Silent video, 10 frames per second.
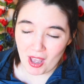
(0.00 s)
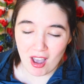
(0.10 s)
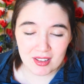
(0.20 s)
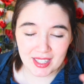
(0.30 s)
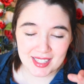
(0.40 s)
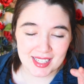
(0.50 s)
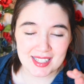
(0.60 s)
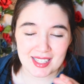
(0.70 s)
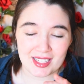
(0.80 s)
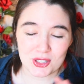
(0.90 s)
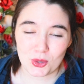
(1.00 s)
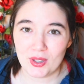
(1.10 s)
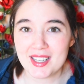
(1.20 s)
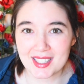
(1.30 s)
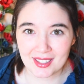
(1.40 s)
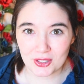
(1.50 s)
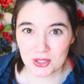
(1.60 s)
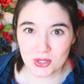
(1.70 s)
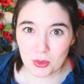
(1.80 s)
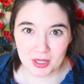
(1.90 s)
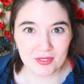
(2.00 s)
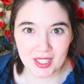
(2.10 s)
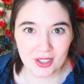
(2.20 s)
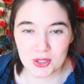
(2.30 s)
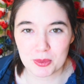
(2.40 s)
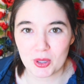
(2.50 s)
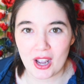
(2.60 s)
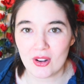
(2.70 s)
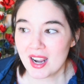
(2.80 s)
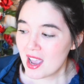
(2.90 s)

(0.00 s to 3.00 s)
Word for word: The holiday season is crazy and there's so many videos to put out,